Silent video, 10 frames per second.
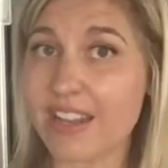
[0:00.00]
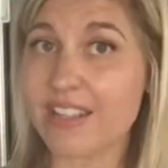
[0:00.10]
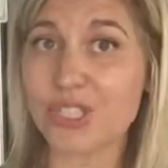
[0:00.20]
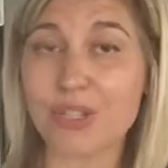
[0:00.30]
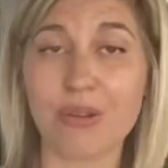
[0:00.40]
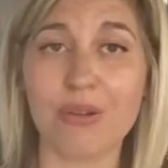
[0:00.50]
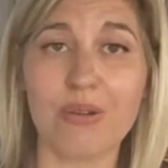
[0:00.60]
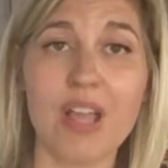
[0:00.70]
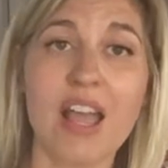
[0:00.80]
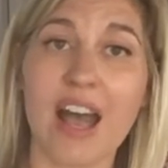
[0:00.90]
and
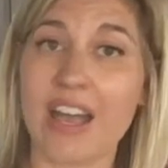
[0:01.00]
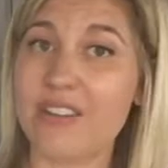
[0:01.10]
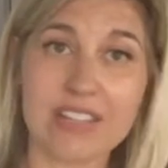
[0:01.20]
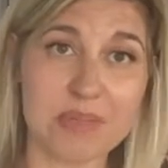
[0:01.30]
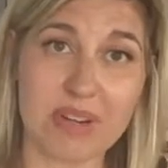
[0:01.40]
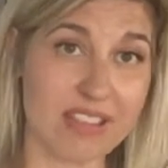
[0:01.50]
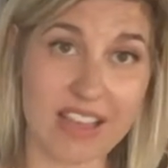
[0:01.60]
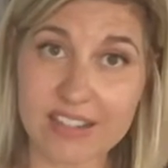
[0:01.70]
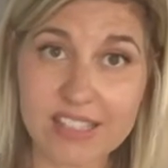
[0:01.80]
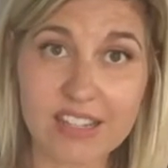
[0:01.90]
so I don't like to put a
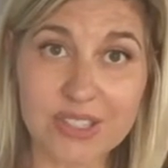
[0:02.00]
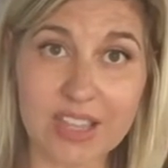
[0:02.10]
lot of salt,